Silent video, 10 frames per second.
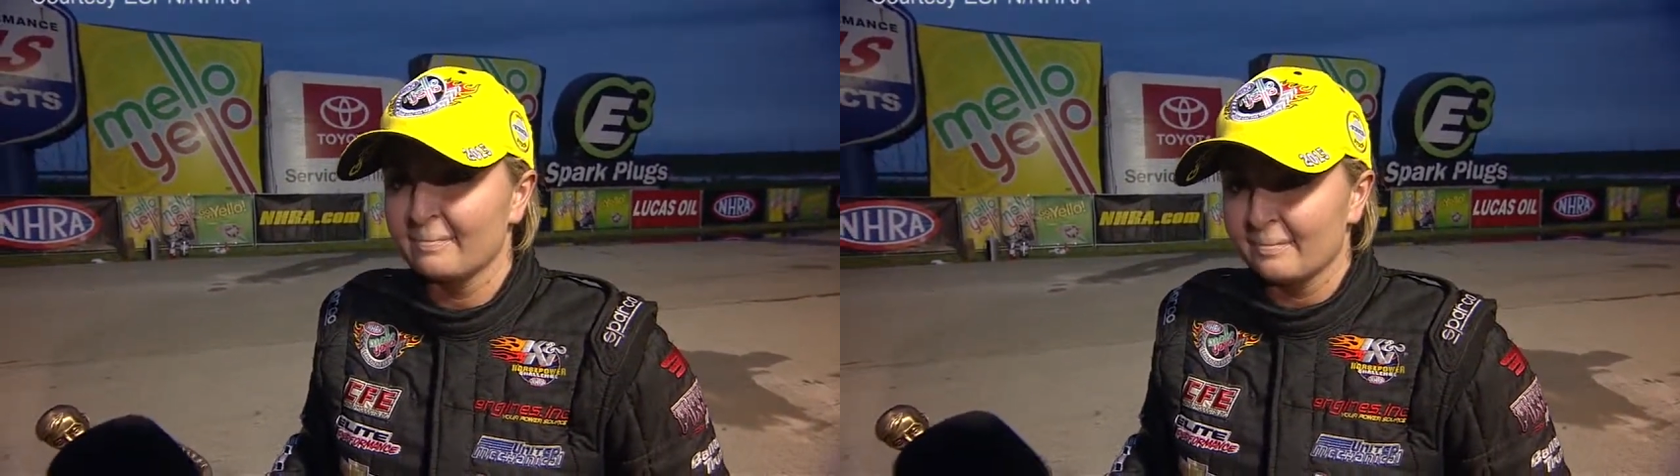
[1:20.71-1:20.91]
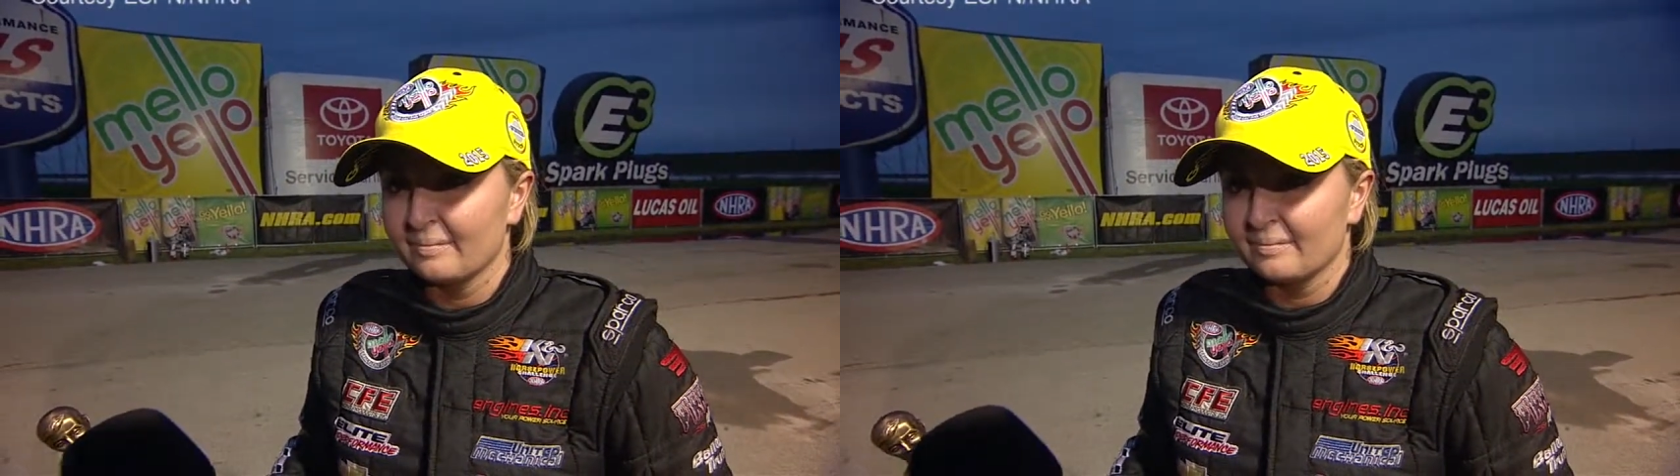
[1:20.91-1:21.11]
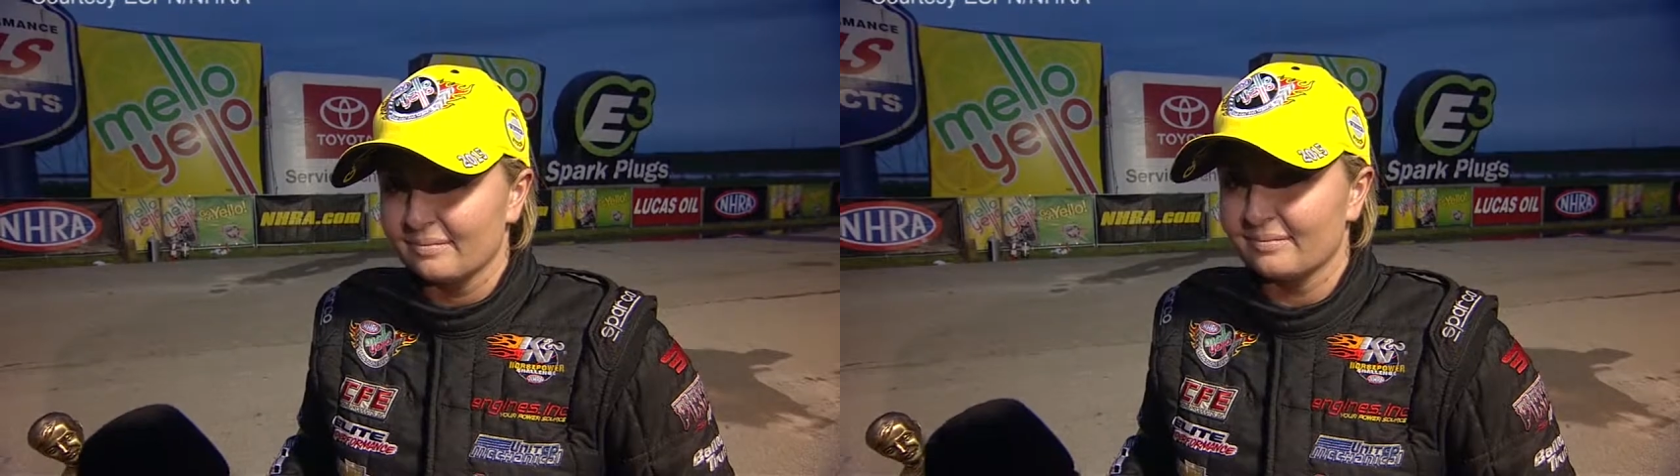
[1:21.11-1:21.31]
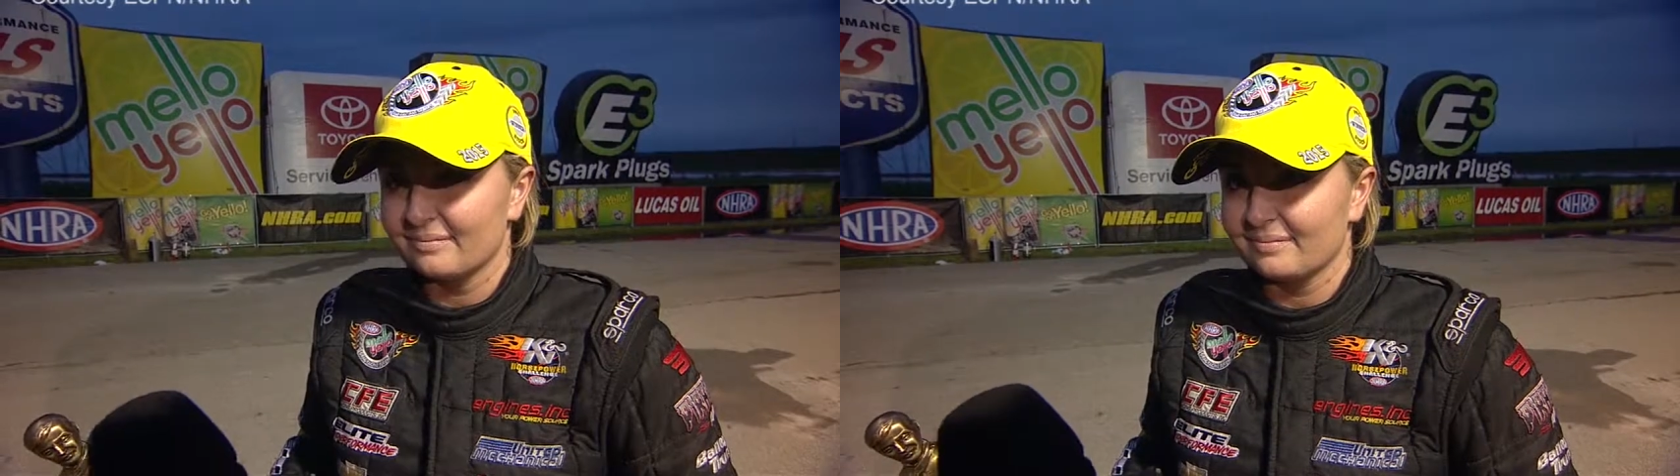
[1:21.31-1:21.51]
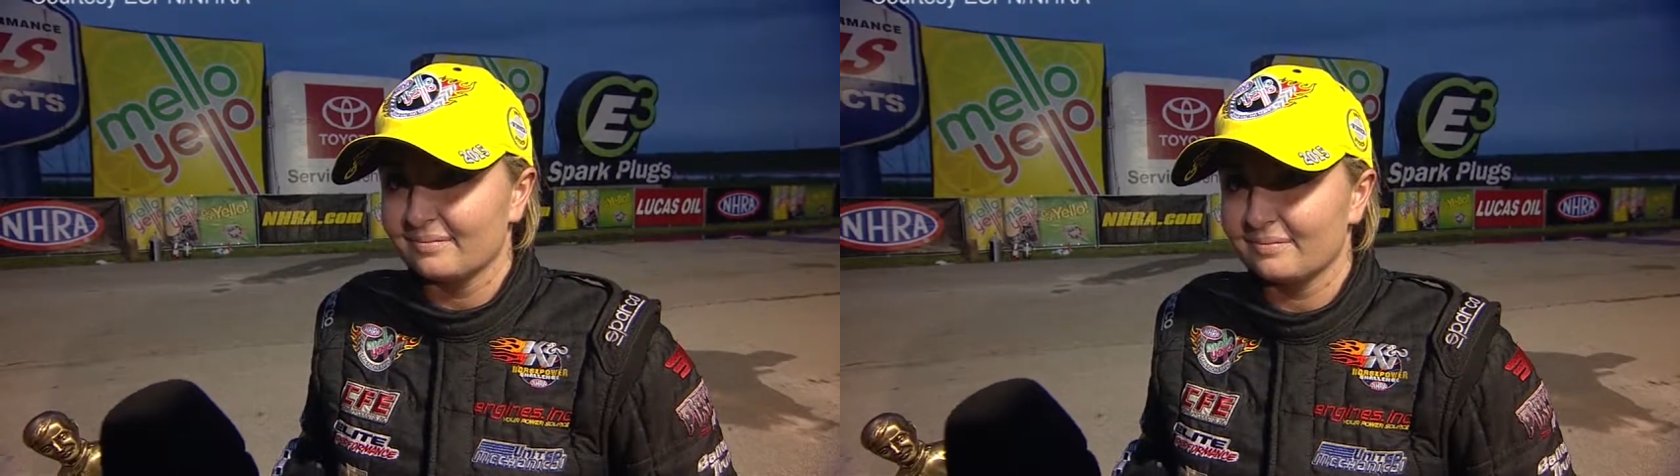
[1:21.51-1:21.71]
you qualified
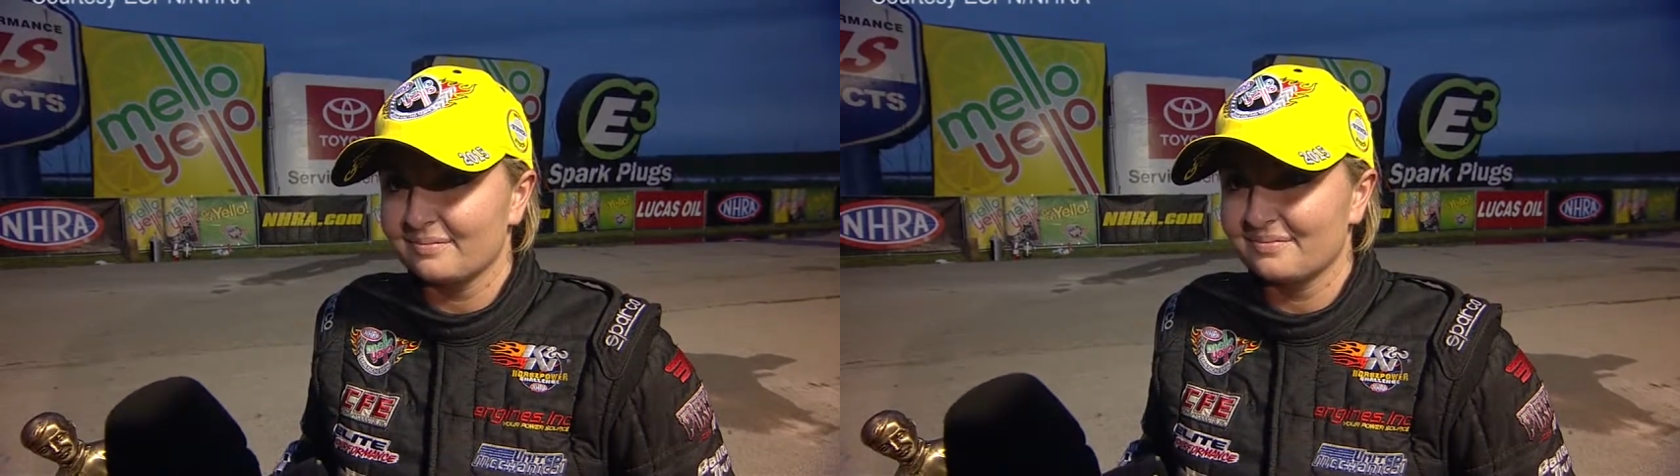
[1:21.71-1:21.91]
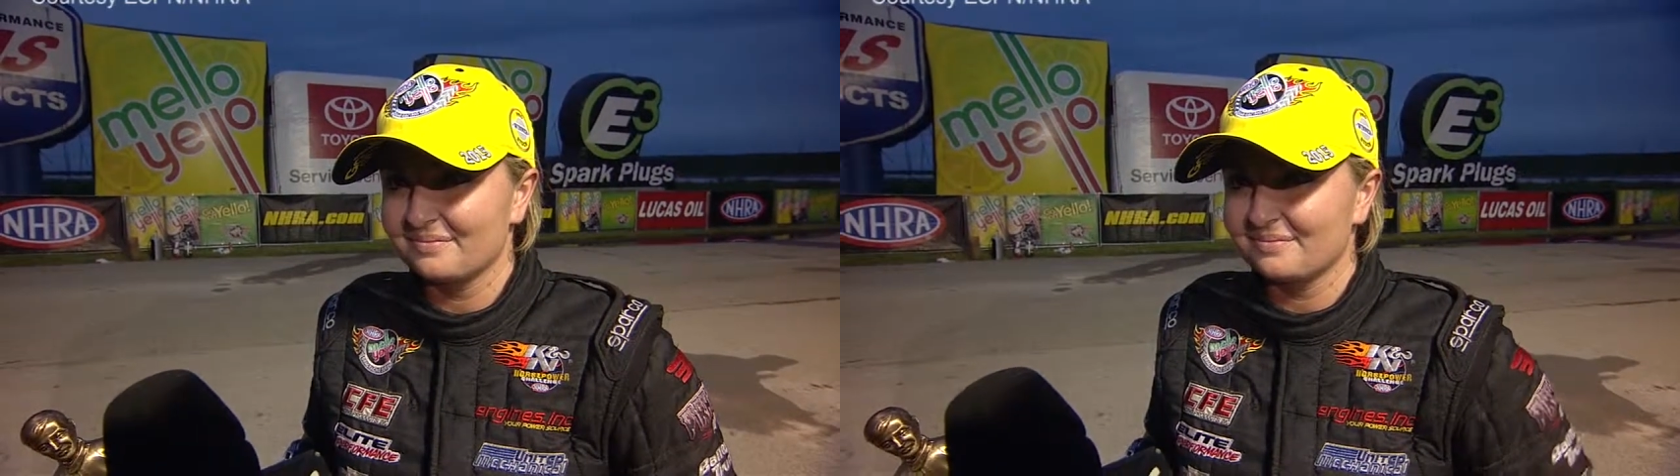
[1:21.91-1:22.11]
number one